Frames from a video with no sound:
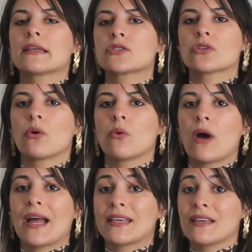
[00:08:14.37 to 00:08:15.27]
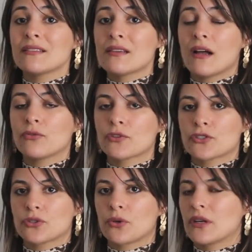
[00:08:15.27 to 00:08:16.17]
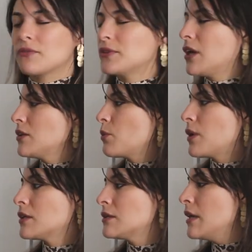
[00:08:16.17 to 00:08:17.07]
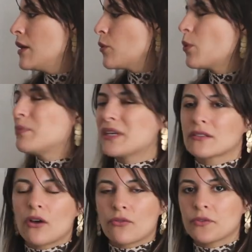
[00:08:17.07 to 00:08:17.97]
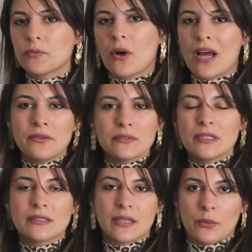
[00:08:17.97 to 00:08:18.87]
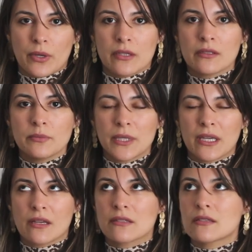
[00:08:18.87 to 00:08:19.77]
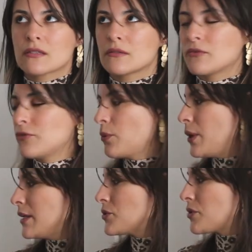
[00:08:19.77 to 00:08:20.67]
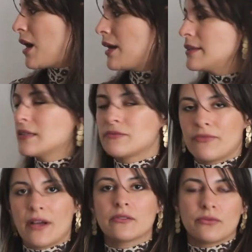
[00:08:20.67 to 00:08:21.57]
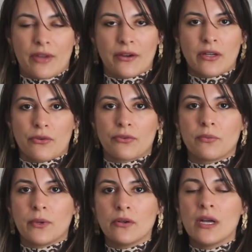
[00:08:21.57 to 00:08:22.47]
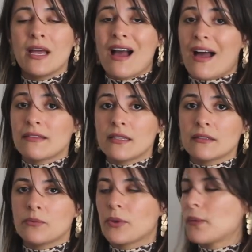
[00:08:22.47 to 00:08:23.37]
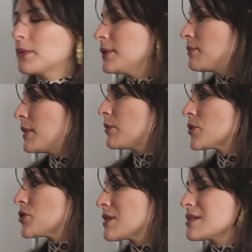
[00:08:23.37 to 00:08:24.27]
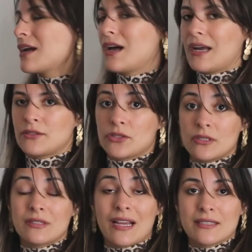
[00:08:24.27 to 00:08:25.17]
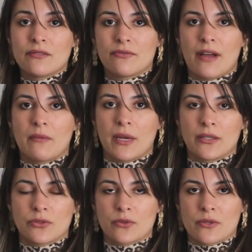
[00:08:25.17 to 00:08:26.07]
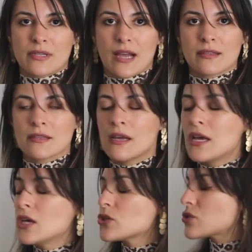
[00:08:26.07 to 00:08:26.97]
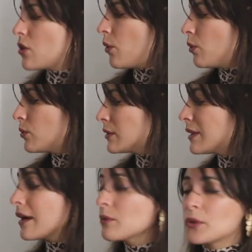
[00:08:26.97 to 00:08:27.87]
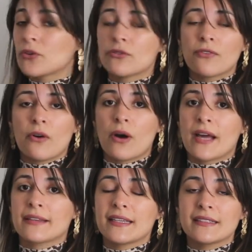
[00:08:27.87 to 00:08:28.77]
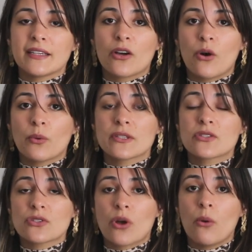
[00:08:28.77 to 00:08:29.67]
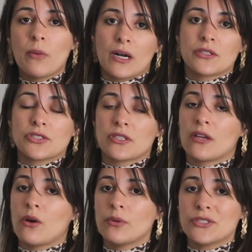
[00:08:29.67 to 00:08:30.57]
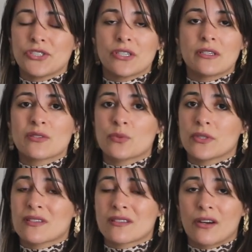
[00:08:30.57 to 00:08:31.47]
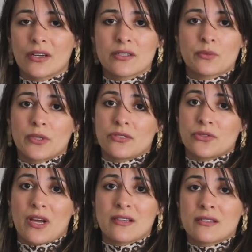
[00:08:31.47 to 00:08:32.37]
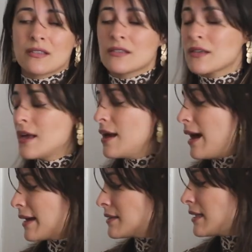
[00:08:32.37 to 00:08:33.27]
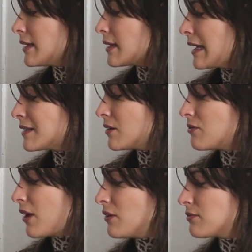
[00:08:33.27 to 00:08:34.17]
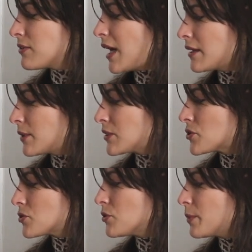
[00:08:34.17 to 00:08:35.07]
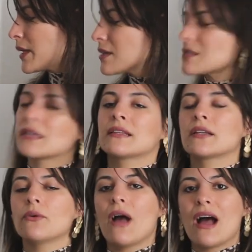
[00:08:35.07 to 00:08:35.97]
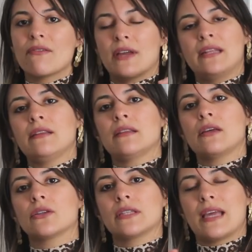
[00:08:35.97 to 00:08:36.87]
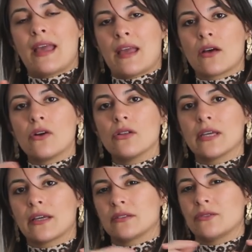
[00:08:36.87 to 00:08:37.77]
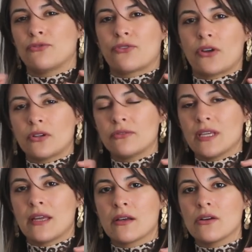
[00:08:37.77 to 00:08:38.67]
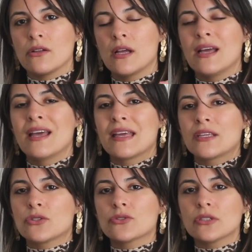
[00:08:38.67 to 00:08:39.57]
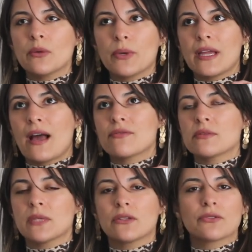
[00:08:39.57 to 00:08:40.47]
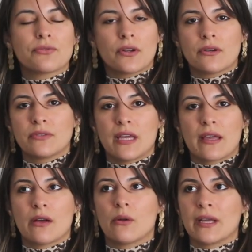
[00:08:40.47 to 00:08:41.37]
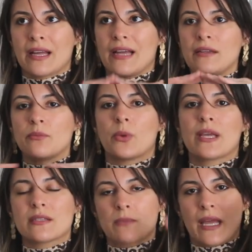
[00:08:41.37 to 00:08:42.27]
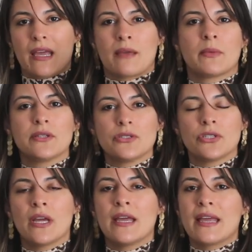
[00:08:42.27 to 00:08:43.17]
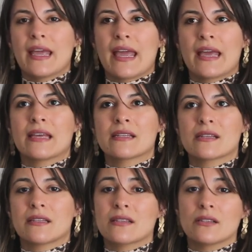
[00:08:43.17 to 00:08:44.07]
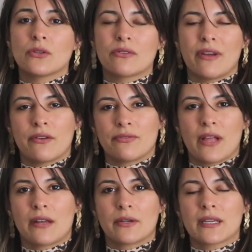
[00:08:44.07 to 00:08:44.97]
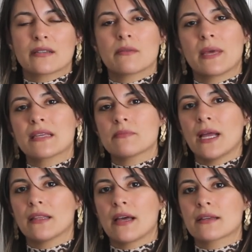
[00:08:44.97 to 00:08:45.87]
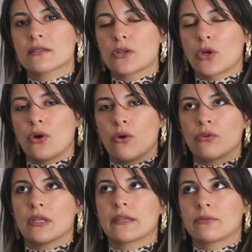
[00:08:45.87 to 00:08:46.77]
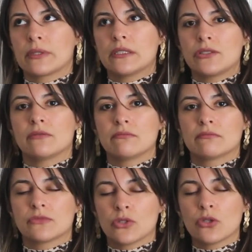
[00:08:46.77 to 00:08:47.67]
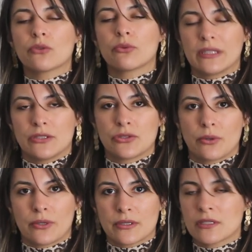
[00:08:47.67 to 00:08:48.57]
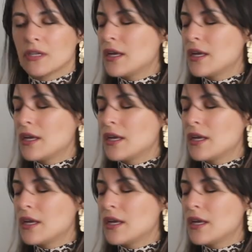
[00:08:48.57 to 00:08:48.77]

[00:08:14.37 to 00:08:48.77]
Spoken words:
So I can't tell for sure if the other one will be uncomfortable. I don't think they will, because for what I tried, it felt very comfortable. I think the problem with me was just that I didn't find my usual size. So they're beautiful. I think they go with so much. They go with jeans, with skirts, with dresses. I think they're very flattering too, because they don't have anything on the ankle, like on the front of the ankle. Usually when I have something in the front of the ankle, it kind of breaks my image and it doesn't look very flattering because it makes my legs go like really, look really short.